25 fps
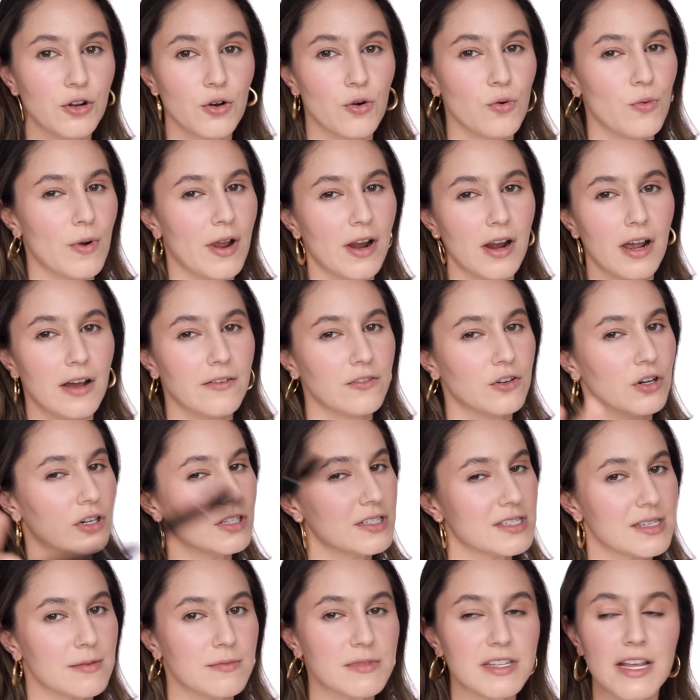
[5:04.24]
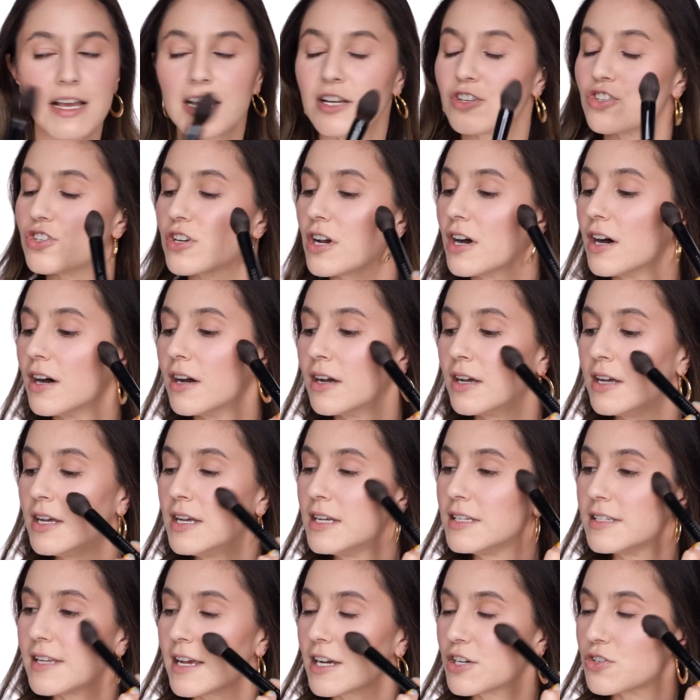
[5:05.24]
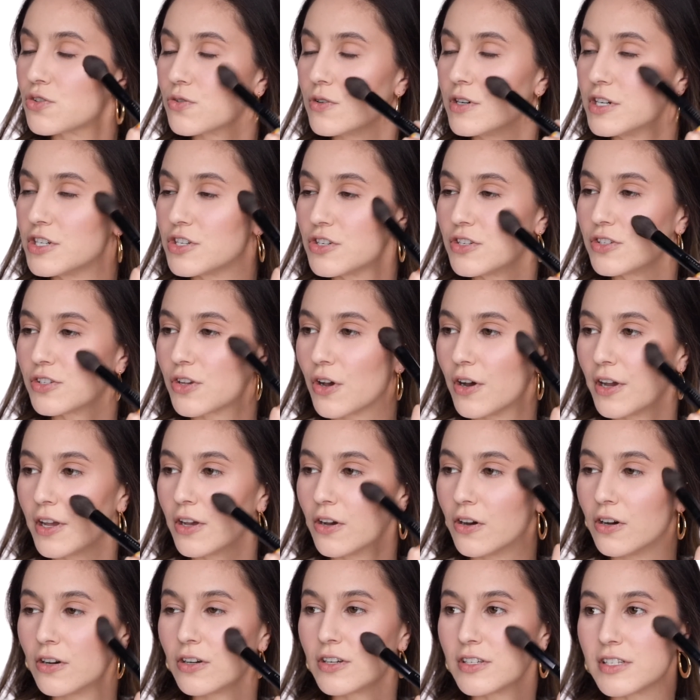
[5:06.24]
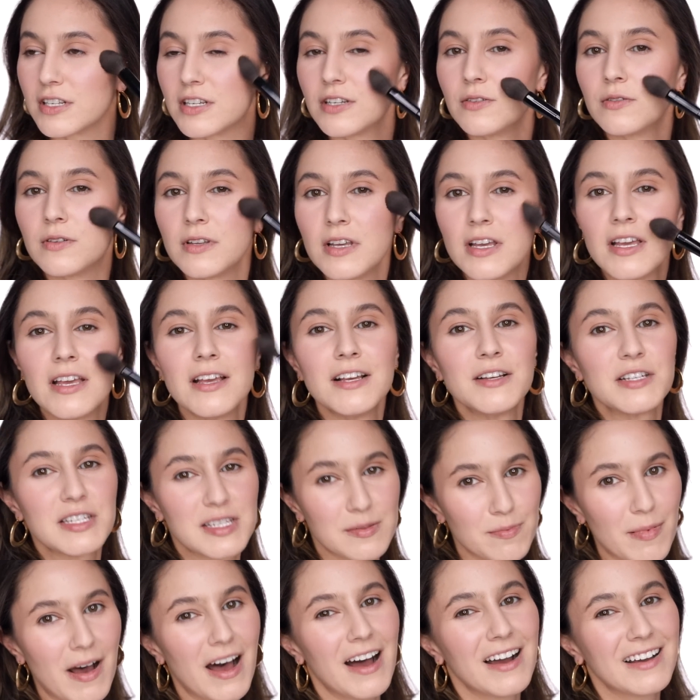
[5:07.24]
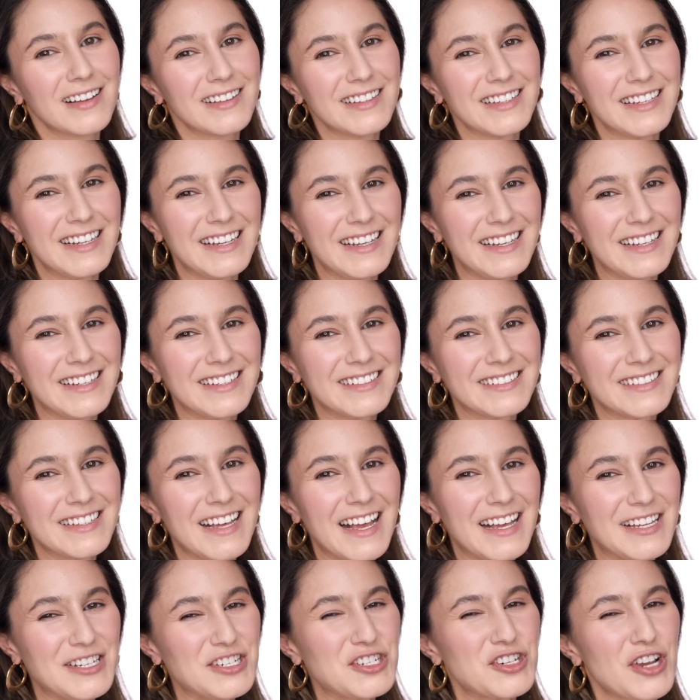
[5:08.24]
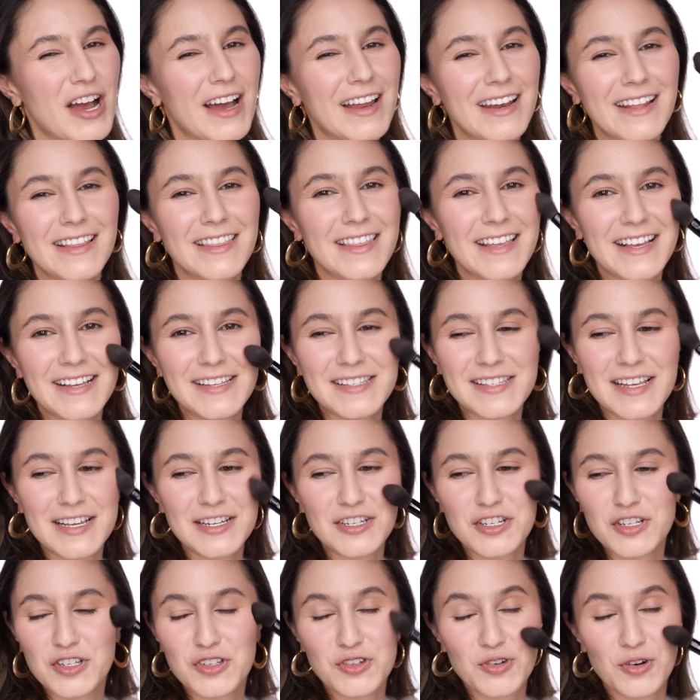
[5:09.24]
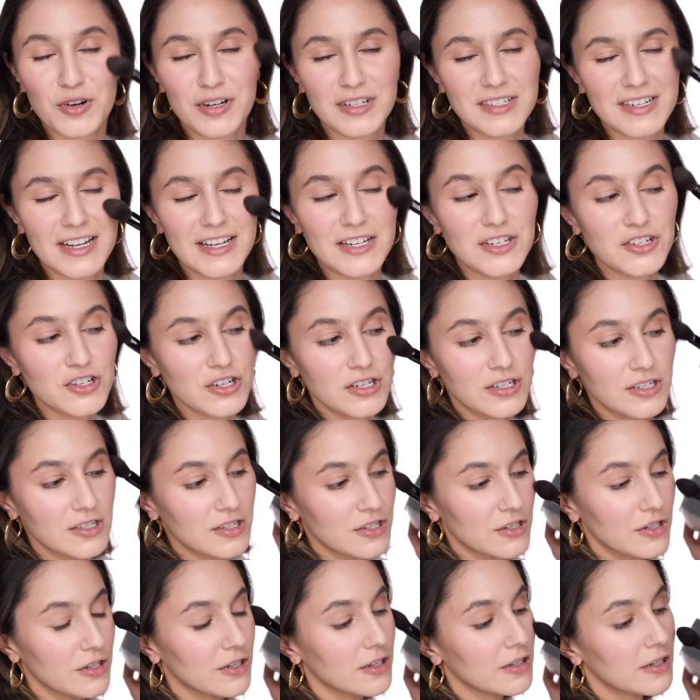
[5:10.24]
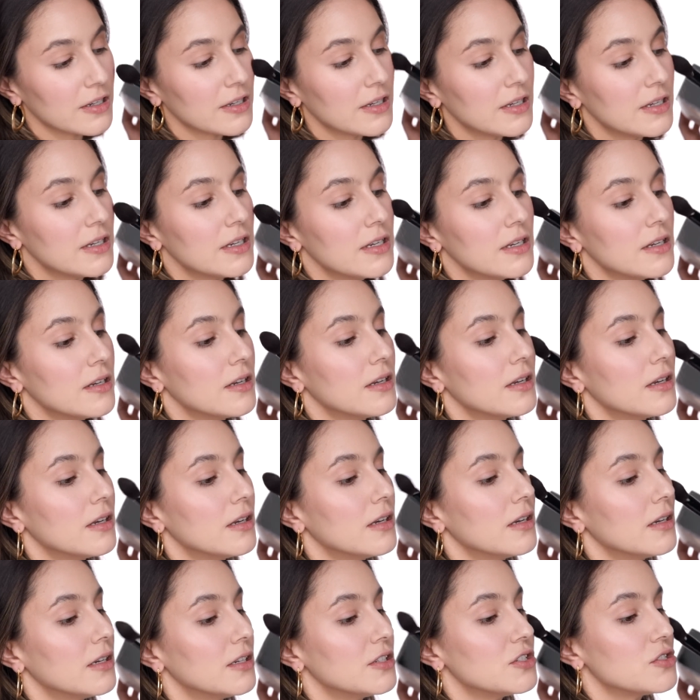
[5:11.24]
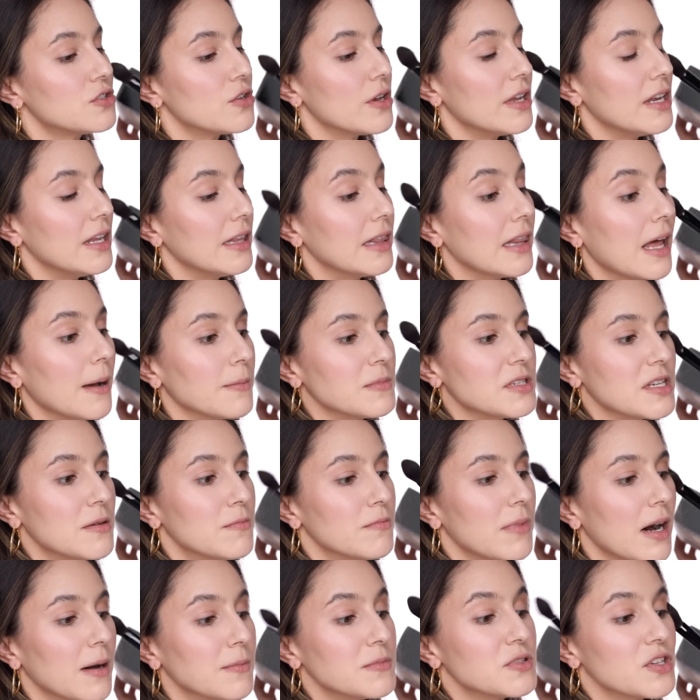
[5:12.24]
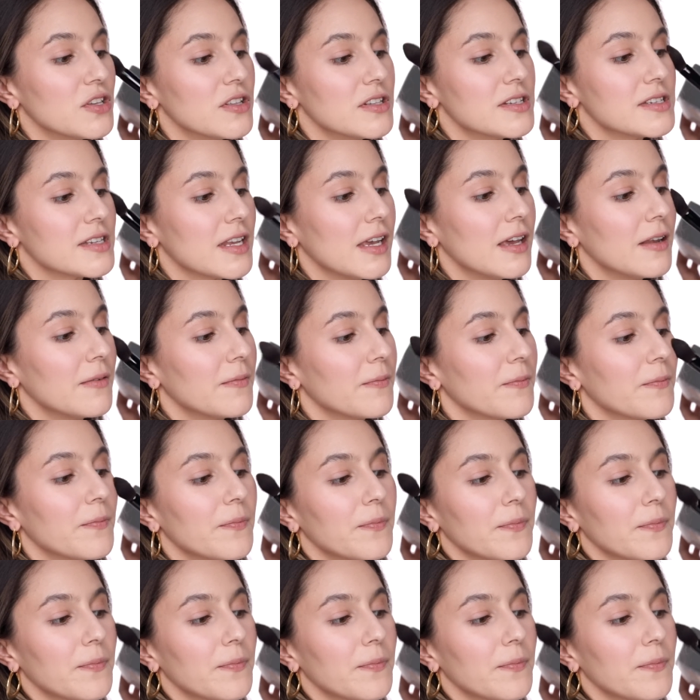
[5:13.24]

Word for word: or where I've got some texture, textural issues going on because it sparkly and shiny things, they just draw attention to, to any lumps and bumps on the skin.